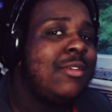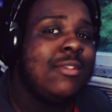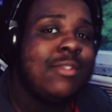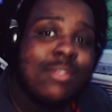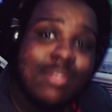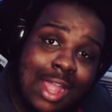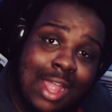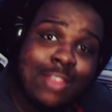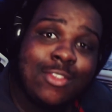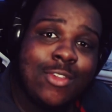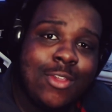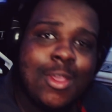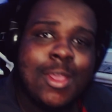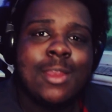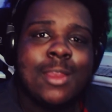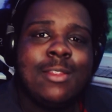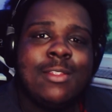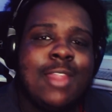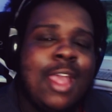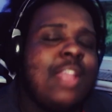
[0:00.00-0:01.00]
That's good.
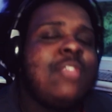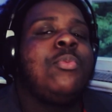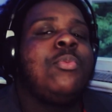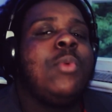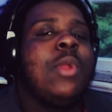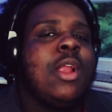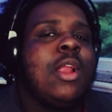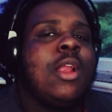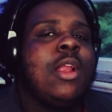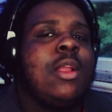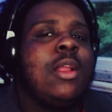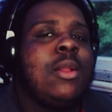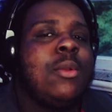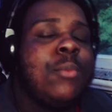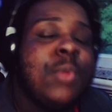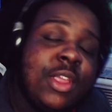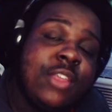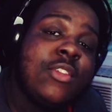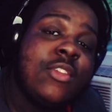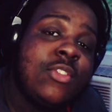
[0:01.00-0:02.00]
That's where
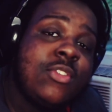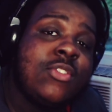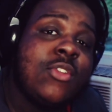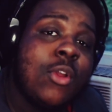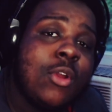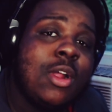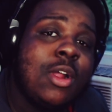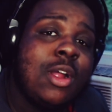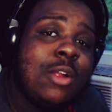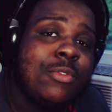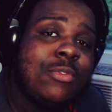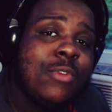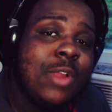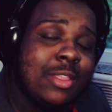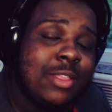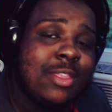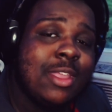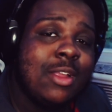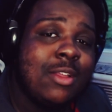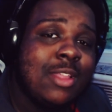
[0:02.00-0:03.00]
we should start off
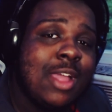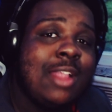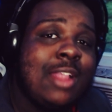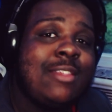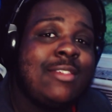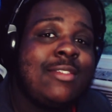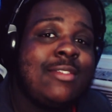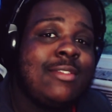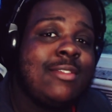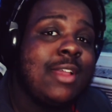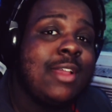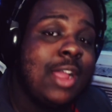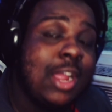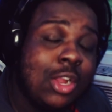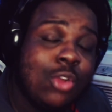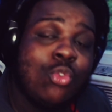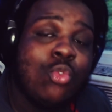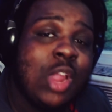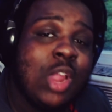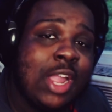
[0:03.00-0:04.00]
right there. That's a
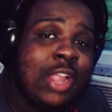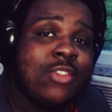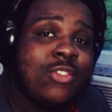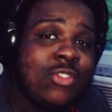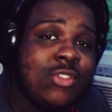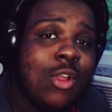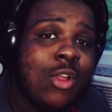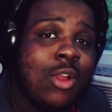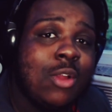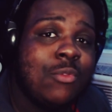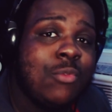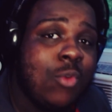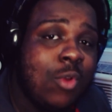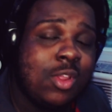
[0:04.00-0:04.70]
great start for a